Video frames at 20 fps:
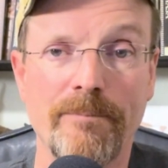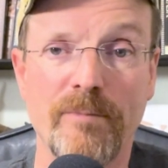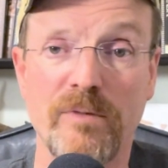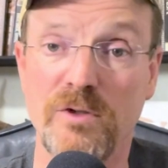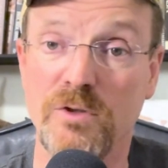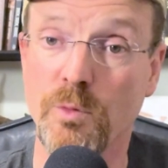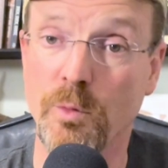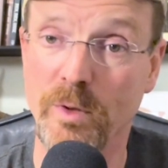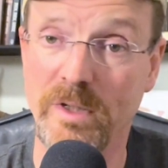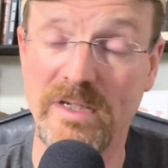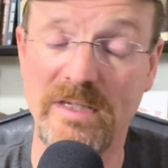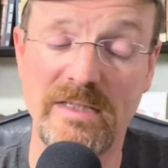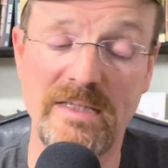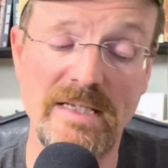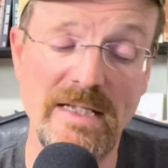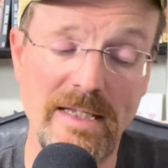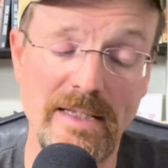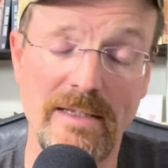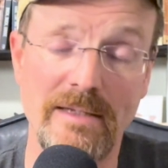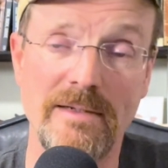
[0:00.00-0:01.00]
So what he
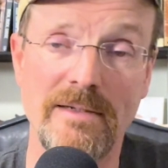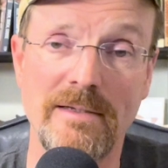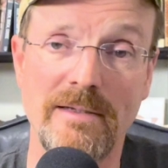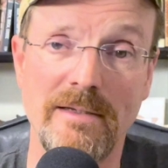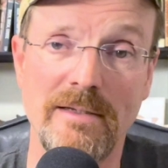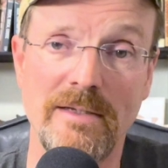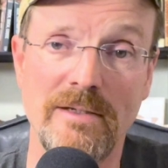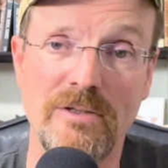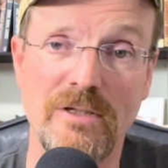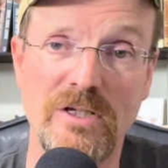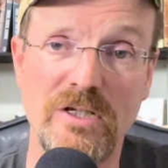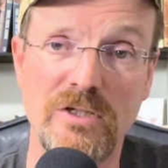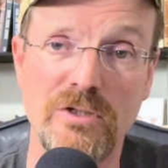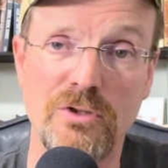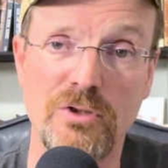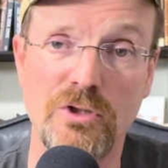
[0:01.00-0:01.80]
did is he's